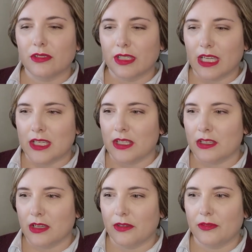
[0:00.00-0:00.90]
get to
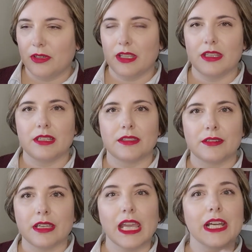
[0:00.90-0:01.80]
know these
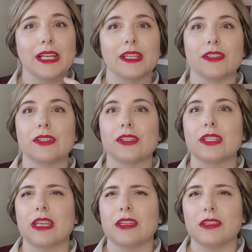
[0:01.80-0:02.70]
three characters
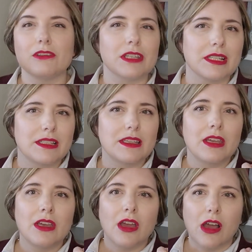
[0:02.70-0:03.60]
and you just
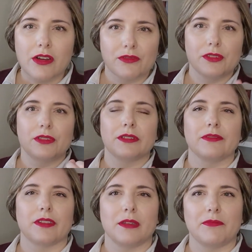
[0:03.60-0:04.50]
are rooting
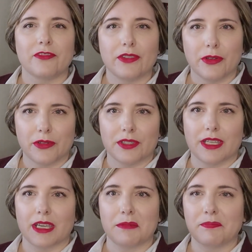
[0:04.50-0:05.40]
for them the whole
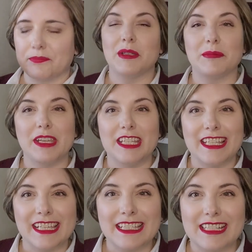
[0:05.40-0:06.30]
time. My
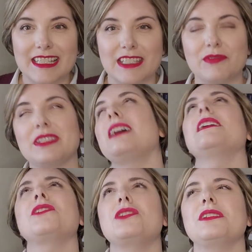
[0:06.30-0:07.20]
next was
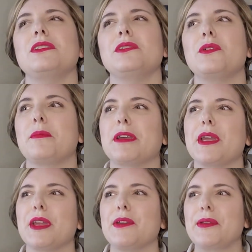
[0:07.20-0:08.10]
actually
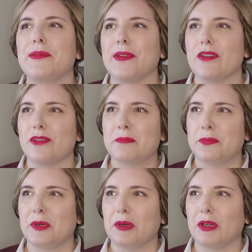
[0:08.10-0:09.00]
my favorite
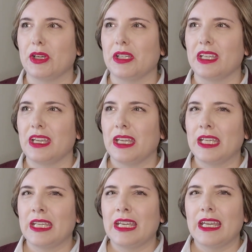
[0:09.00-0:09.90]
book,
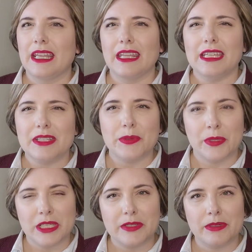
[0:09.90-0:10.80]
I think in
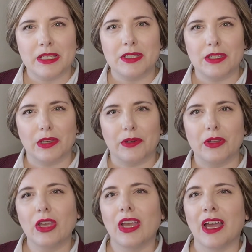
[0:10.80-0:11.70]
2022.
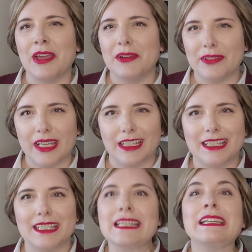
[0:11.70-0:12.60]
I read
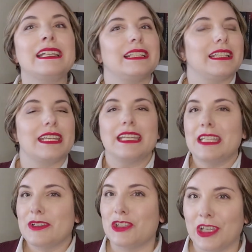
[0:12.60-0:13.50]
it like
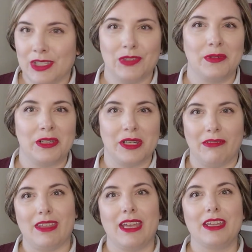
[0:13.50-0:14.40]
in January of
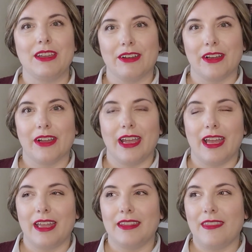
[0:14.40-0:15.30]
that year,
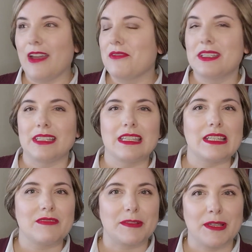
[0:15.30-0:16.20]
and that was it.
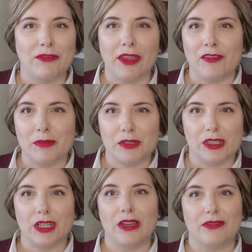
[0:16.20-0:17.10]
It was my favorite
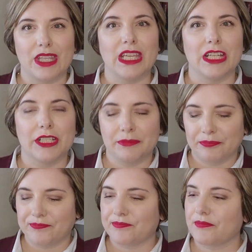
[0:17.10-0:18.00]
book of the year.
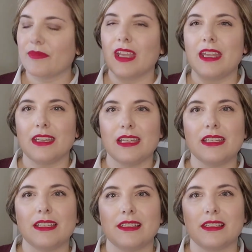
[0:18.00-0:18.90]
And that
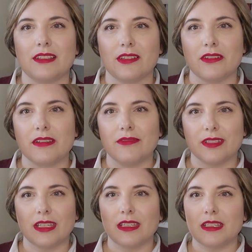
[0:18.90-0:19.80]
is Song of
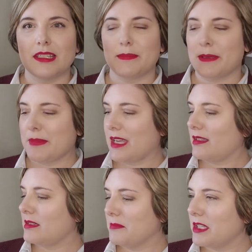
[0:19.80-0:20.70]
Achilles by
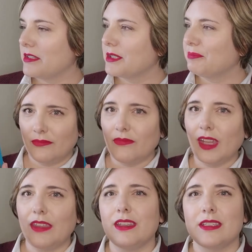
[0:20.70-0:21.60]
Madeline Miller.
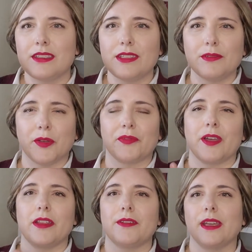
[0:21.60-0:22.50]
This, you are
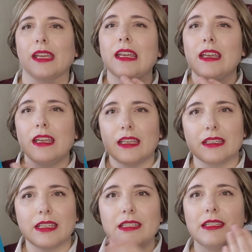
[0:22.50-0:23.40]
following
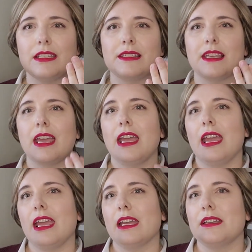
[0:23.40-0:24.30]
Achilles
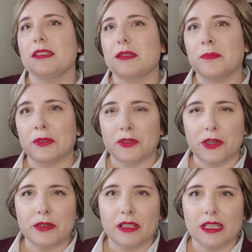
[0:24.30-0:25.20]
and
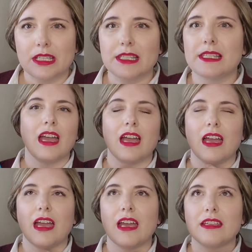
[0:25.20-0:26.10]
Patroclus
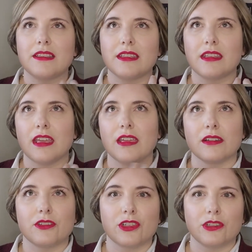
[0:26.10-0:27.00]
as they are
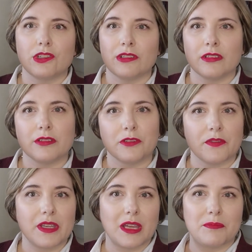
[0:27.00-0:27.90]
children
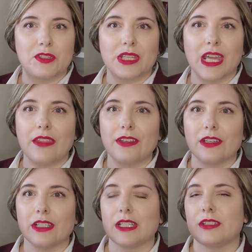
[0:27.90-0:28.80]
growing up
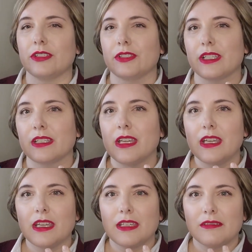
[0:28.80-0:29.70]
together and learning
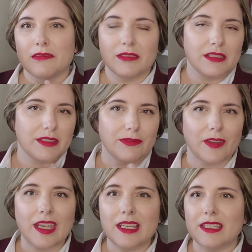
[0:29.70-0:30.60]
to
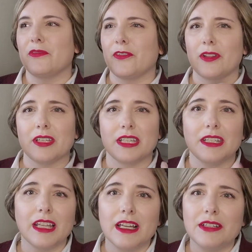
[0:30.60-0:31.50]
fight, falling in
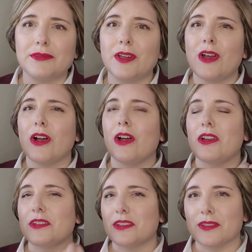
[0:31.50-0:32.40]
love,
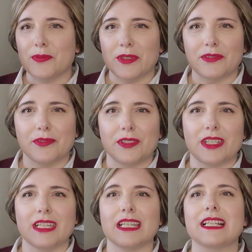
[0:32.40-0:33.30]
all those wonderful
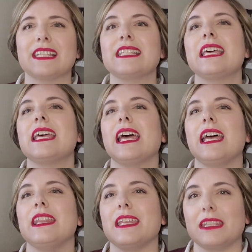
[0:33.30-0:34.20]
things,
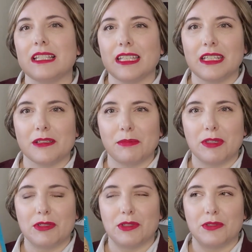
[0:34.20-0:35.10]
and then the lead up
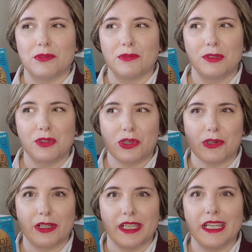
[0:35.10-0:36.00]
to
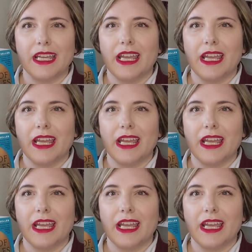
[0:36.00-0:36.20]
Troy